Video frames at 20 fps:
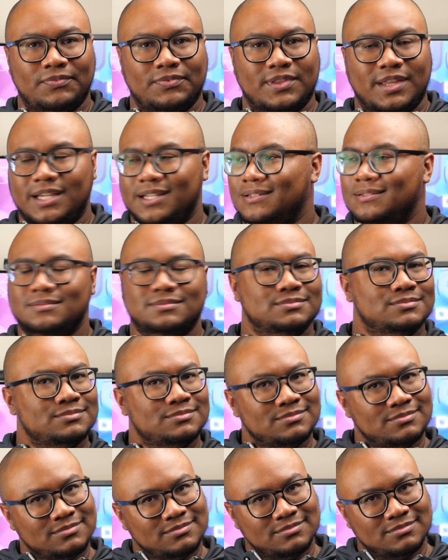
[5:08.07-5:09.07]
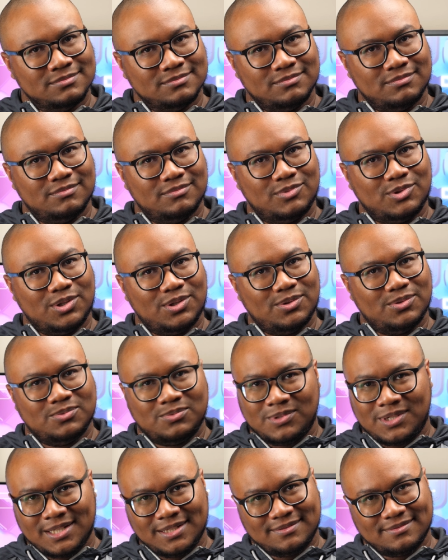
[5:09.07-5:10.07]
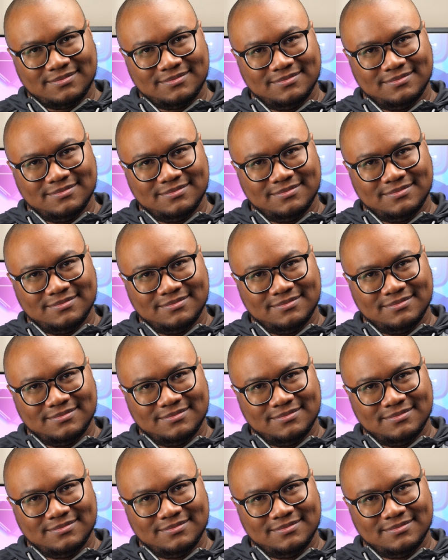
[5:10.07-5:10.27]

Like, bro, what?